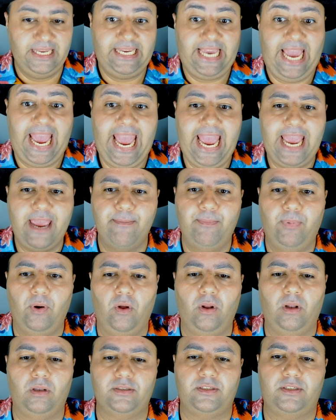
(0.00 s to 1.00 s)

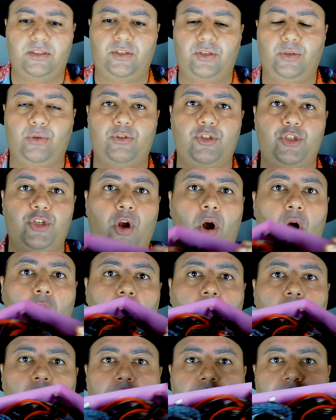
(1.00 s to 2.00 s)
cables to
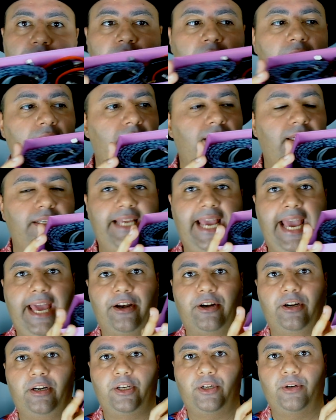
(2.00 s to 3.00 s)
charge,
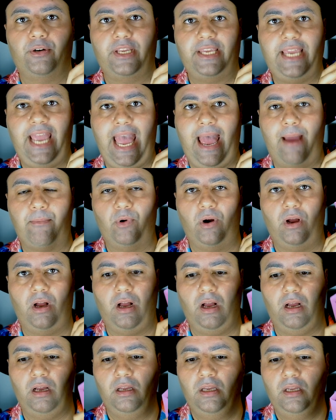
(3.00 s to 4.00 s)
tether your
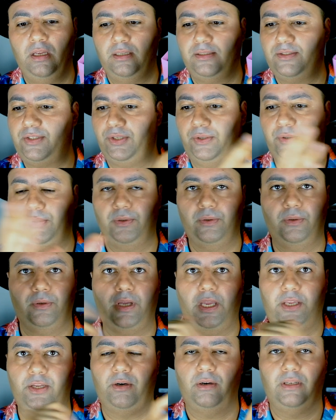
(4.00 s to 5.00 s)
camera
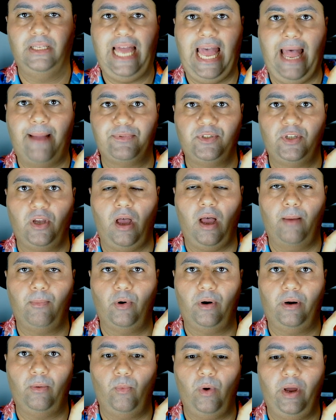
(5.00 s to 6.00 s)
to your laptop
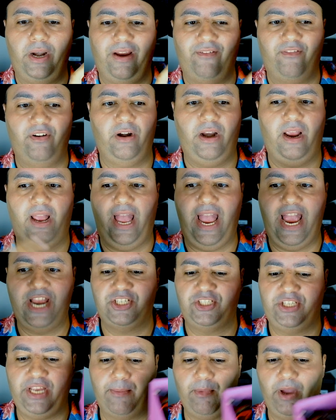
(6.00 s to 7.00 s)
or whatever,
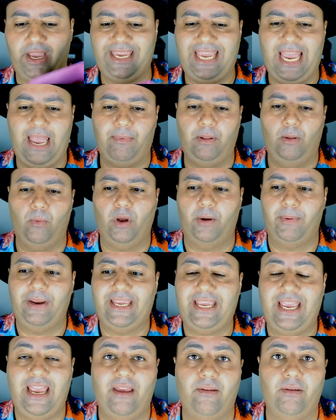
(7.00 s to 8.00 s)
HDMI cable, whatever
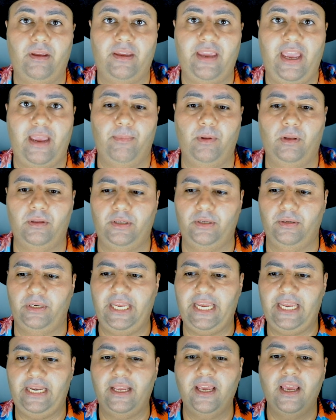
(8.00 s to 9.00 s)
cable you
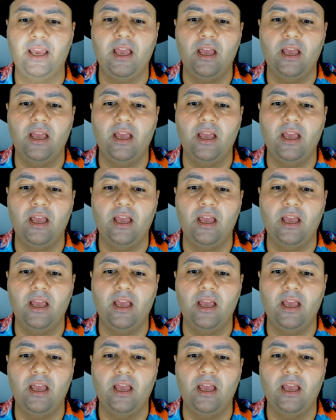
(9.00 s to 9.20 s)
need.